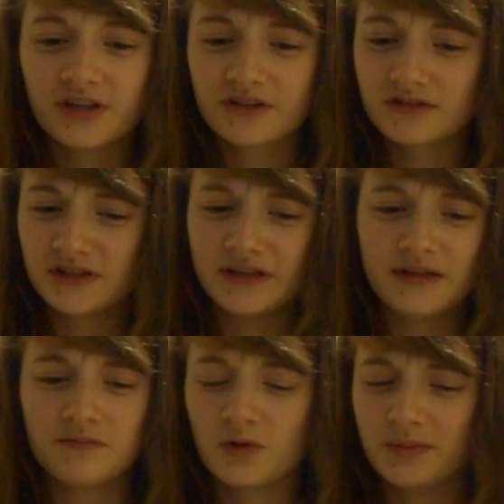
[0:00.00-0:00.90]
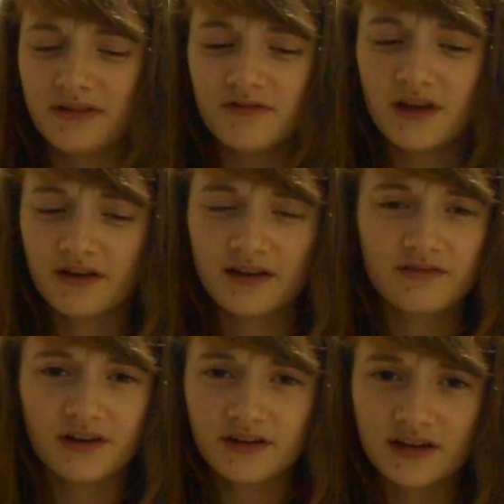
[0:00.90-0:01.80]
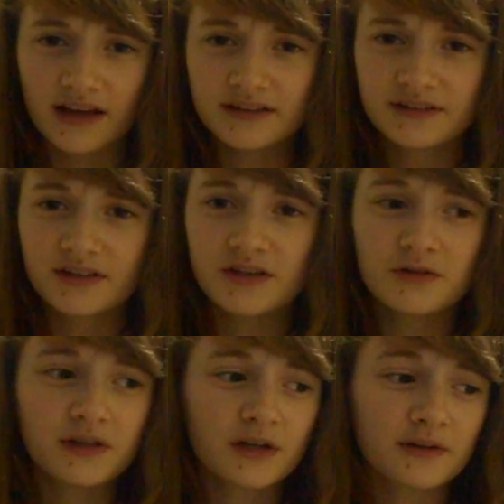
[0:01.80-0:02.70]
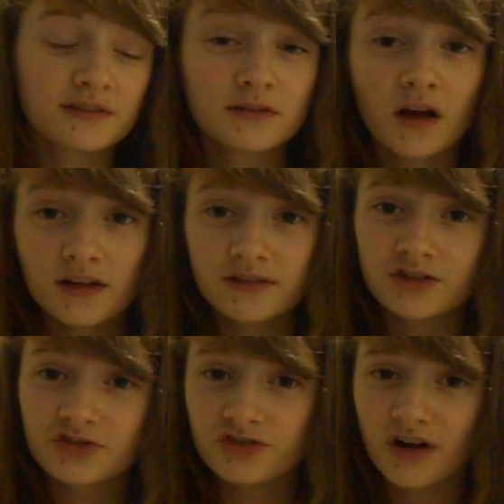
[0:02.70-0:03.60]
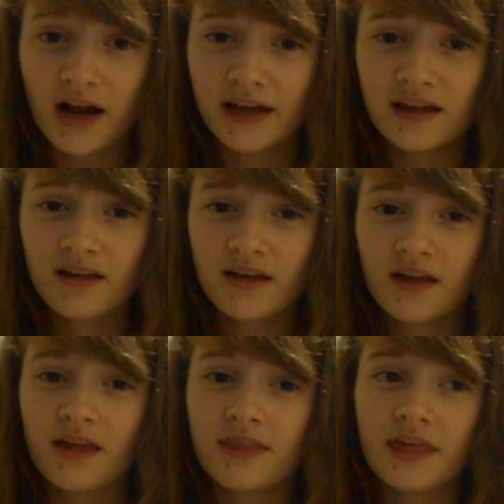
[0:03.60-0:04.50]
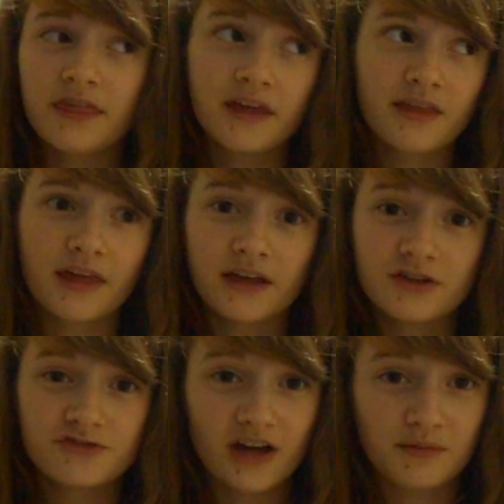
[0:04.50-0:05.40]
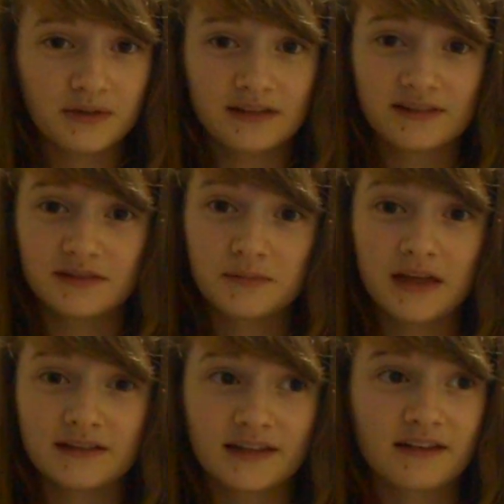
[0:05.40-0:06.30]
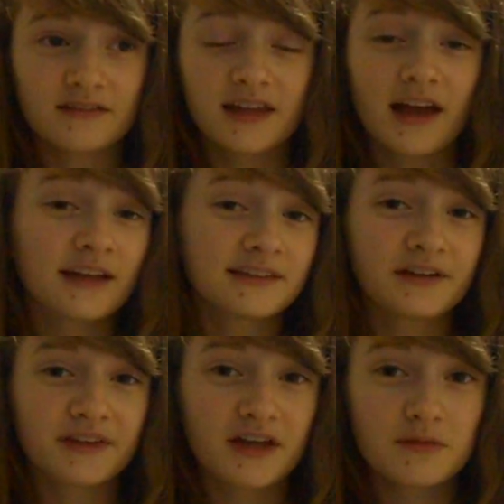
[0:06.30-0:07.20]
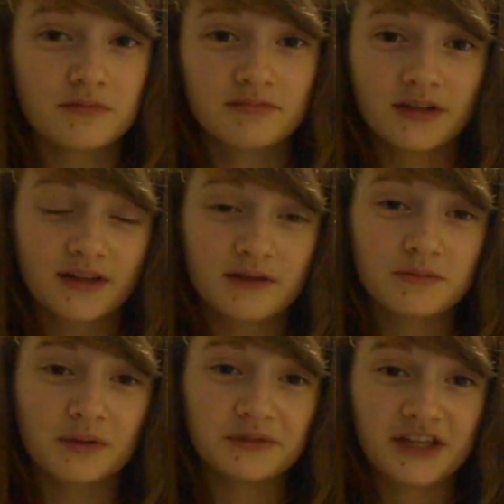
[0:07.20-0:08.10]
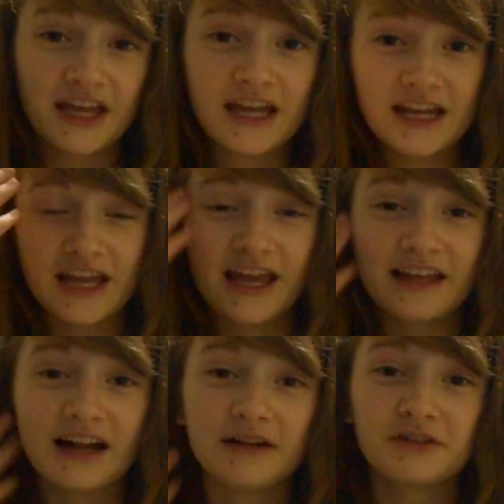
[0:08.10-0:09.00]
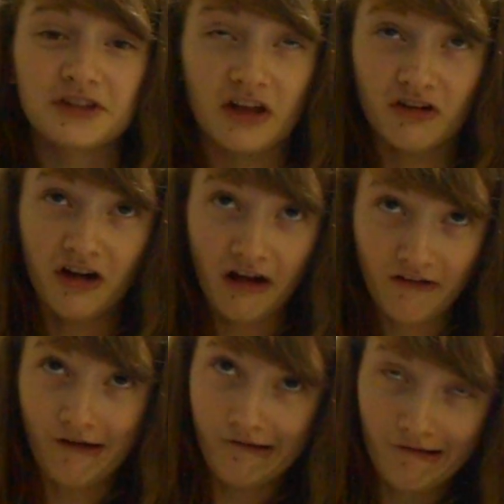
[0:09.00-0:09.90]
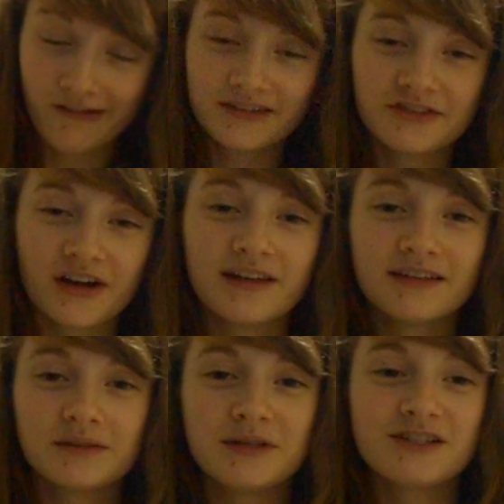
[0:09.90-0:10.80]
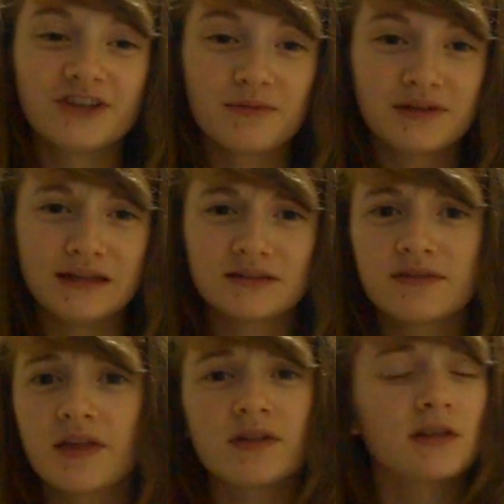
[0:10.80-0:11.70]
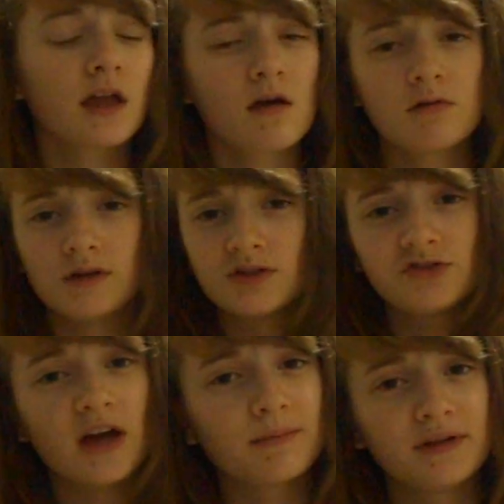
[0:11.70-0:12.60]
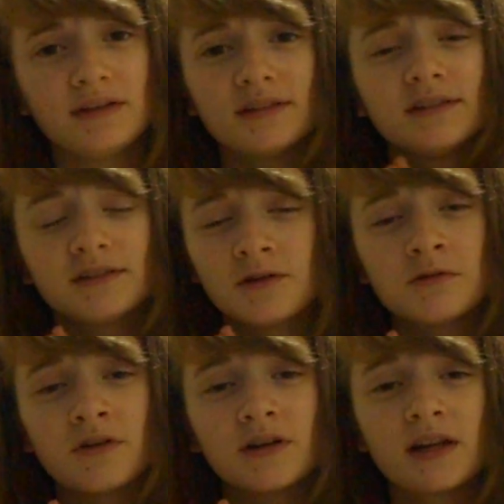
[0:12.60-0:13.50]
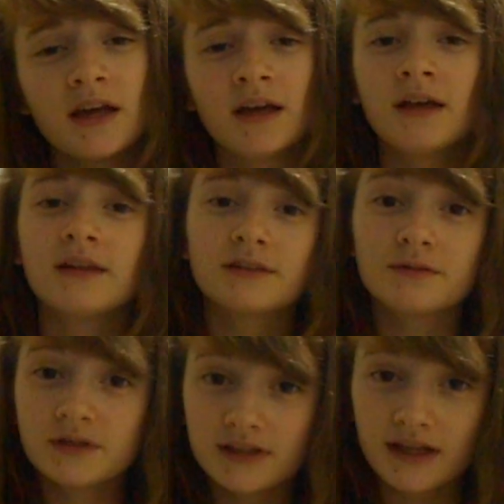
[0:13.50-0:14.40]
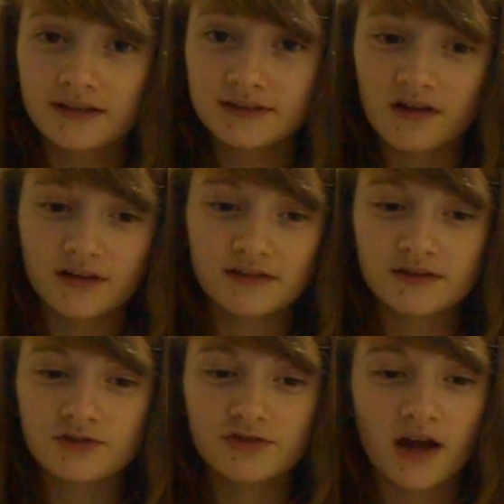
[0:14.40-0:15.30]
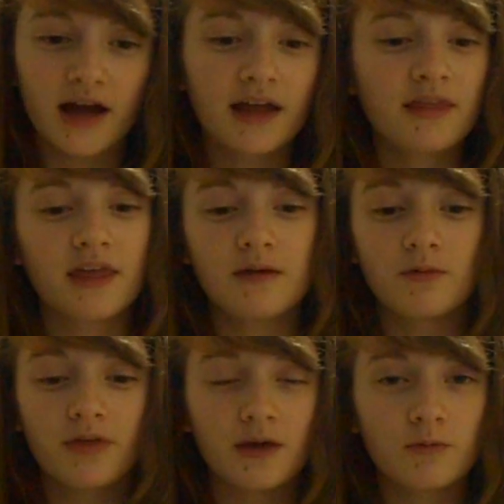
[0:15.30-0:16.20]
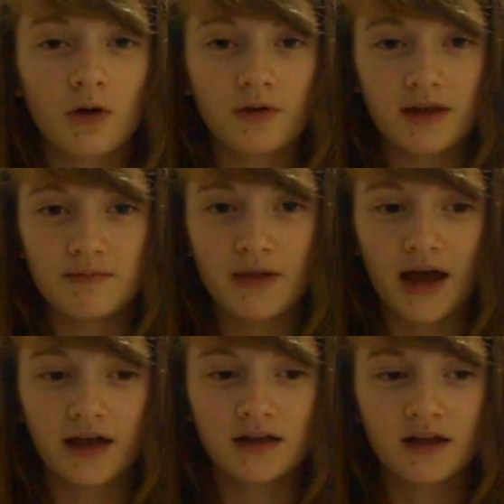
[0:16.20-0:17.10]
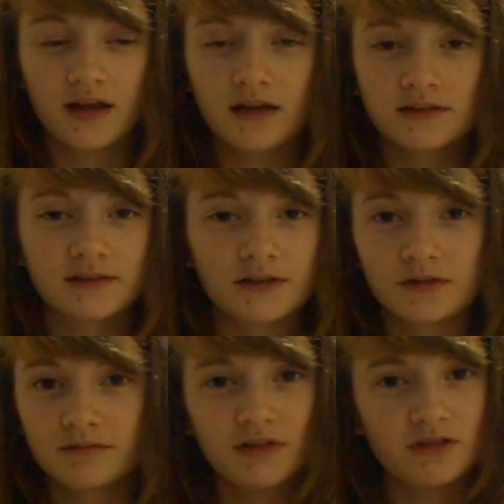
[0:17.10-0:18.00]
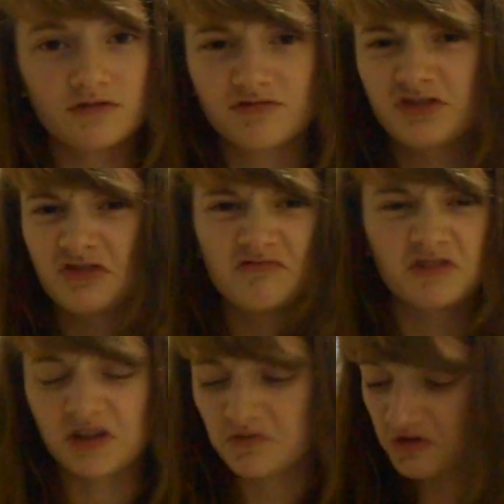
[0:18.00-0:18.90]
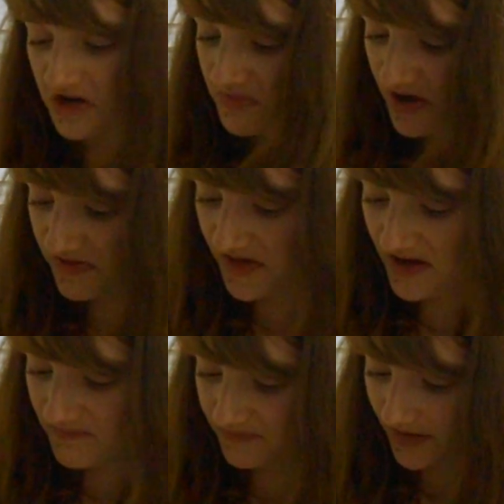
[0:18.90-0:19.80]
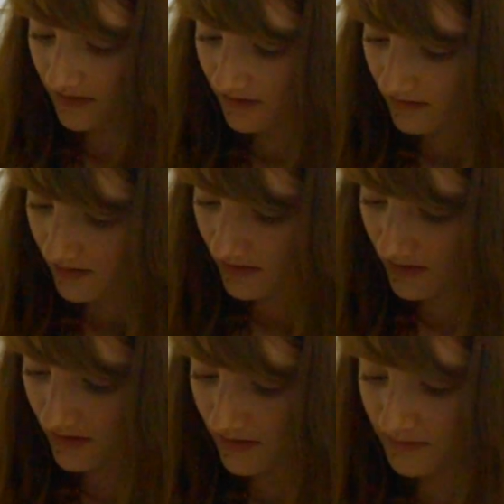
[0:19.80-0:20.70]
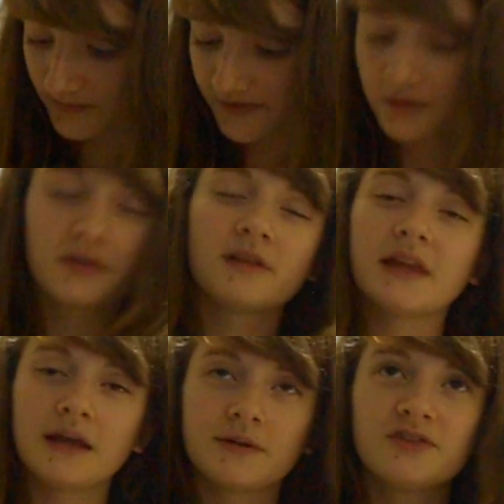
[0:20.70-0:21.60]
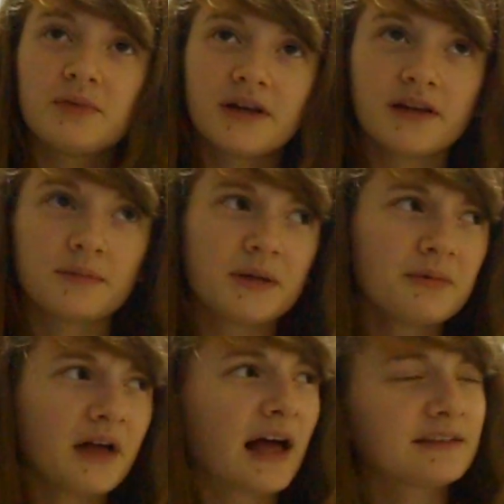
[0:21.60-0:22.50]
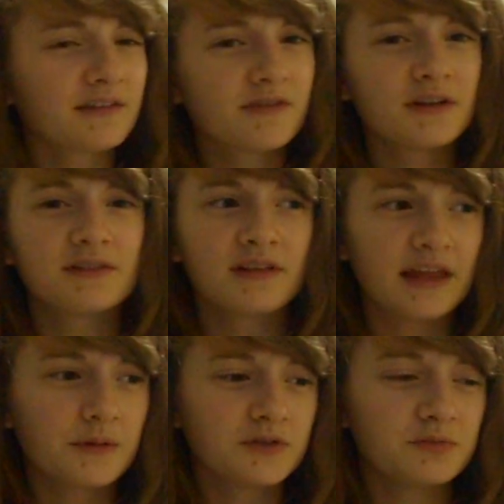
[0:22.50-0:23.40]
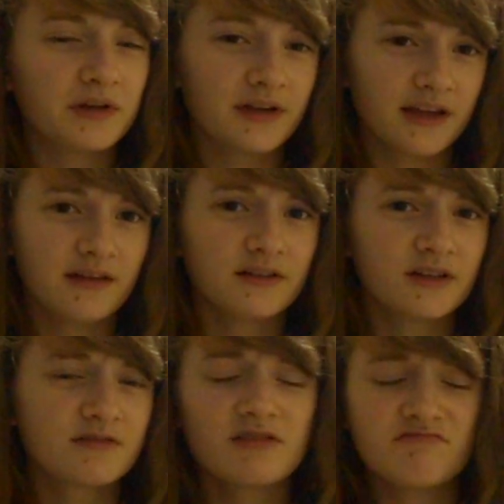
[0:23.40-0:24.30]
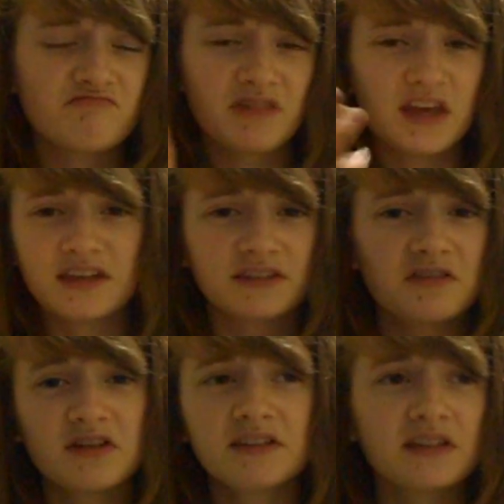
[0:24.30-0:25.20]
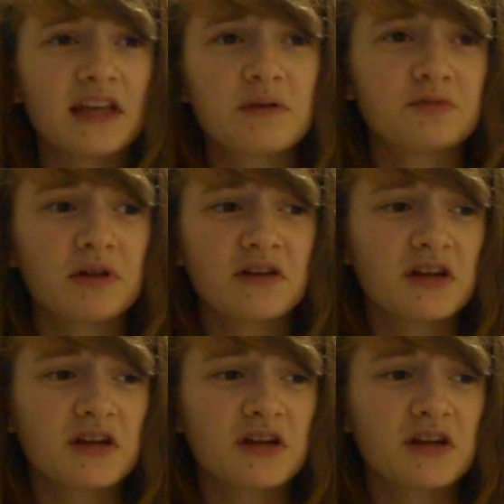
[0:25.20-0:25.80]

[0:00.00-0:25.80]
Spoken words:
people generally will be very, very nice to you. As long as you're trying, they think that your Japanese is amazing. Like, I sound like a bumbling idiot, and I'm just like and trying to speak Japanese, and then they're like, oh, your Japanese is so good. So really, as long as you try, they won't get mad, so you shouldn't really worry about that. So the language barrier, people ask if there's a language barrier, and yes, there is a